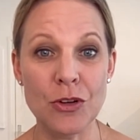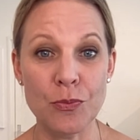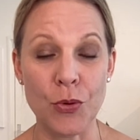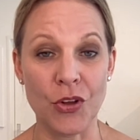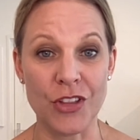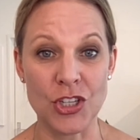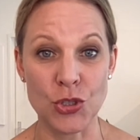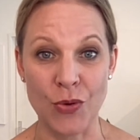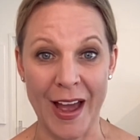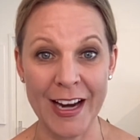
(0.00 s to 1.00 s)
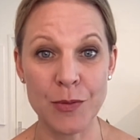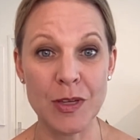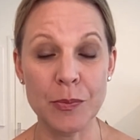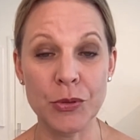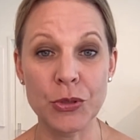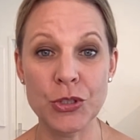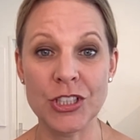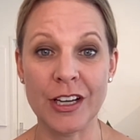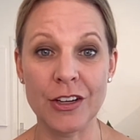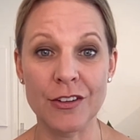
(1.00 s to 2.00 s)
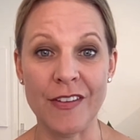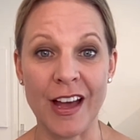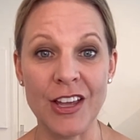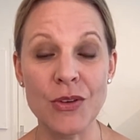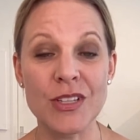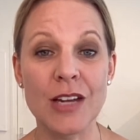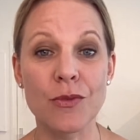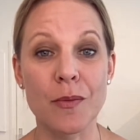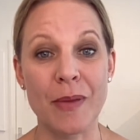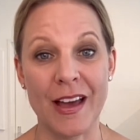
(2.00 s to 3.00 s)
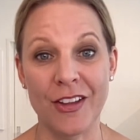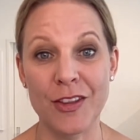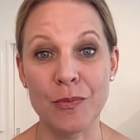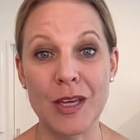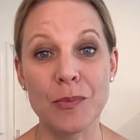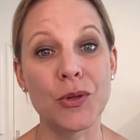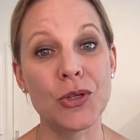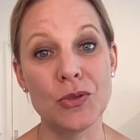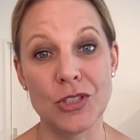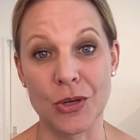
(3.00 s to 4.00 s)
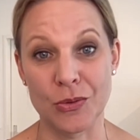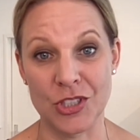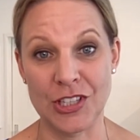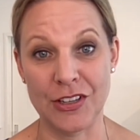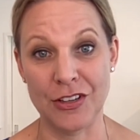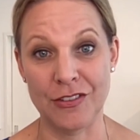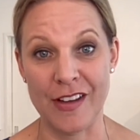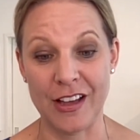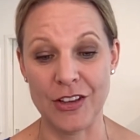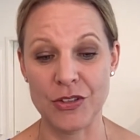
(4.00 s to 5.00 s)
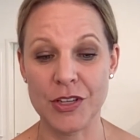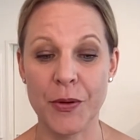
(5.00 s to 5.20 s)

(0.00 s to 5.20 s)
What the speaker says: both attract people who share your values and repel the people who don't share your values.